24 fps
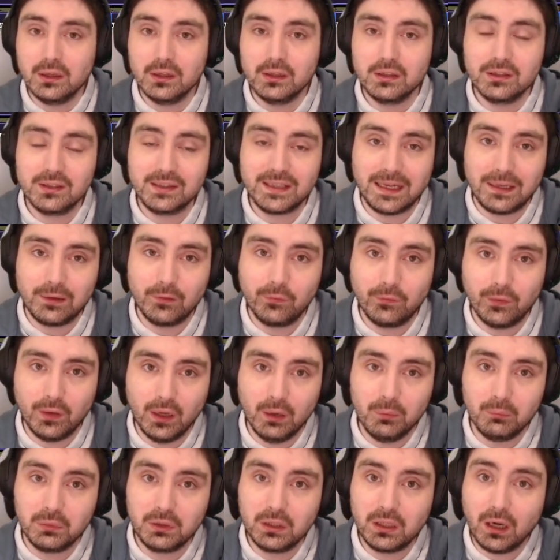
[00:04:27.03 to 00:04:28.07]
Stand
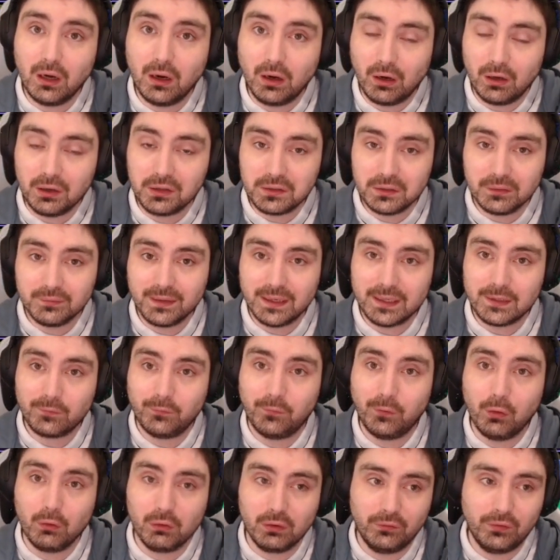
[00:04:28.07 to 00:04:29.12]
Firm, Guard. That's
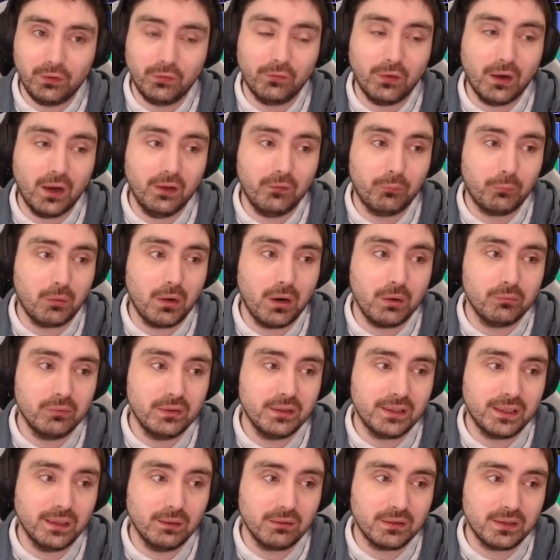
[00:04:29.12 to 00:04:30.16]
four of your five
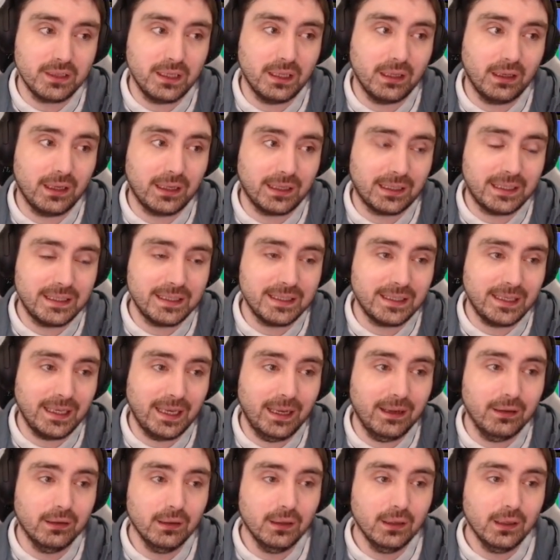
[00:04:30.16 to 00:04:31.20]
primary skills that you're likely to
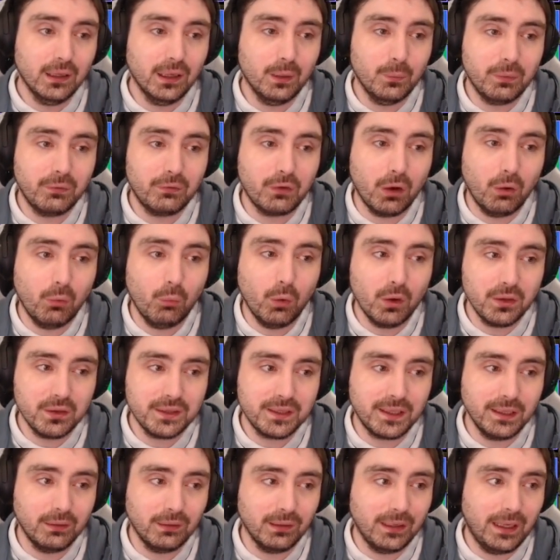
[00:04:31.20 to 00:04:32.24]
get. And we've got one
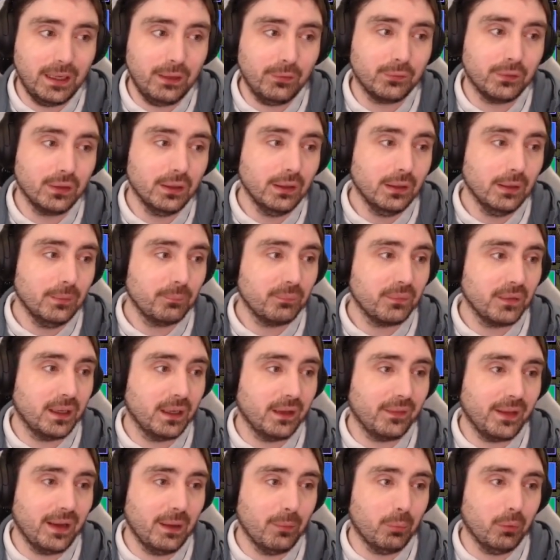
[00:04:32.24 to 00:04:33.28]
skill left. And
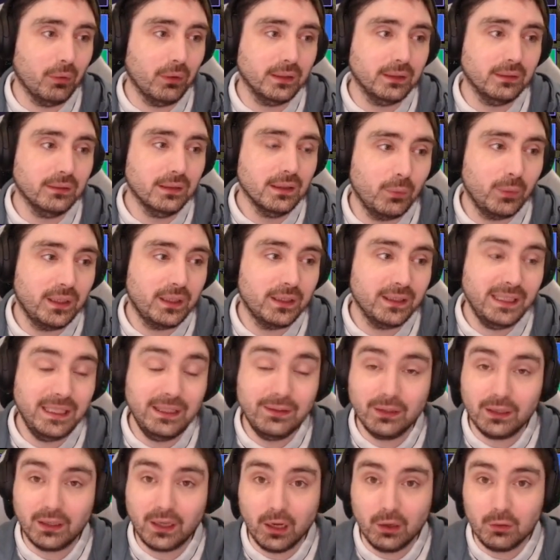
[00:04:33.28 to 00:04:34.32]
at that point, we could
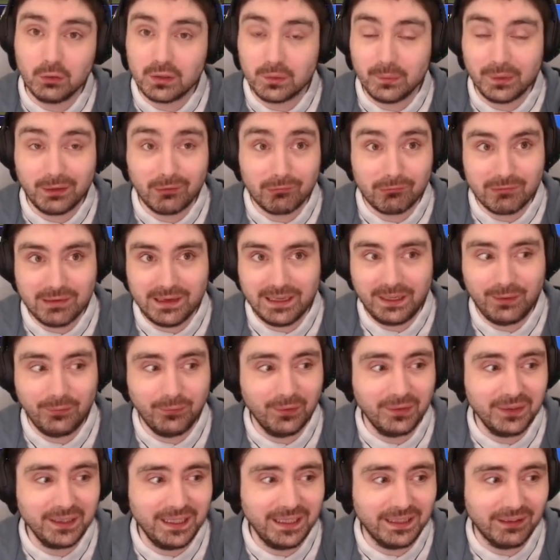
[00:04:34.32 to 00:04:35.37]
either go something really
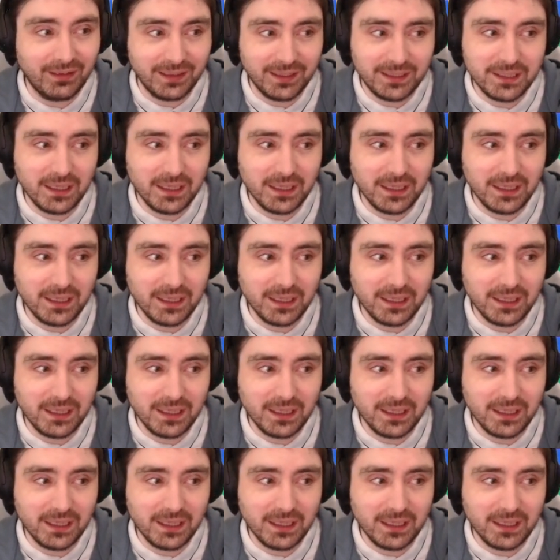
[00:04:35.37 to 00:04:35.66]
funky like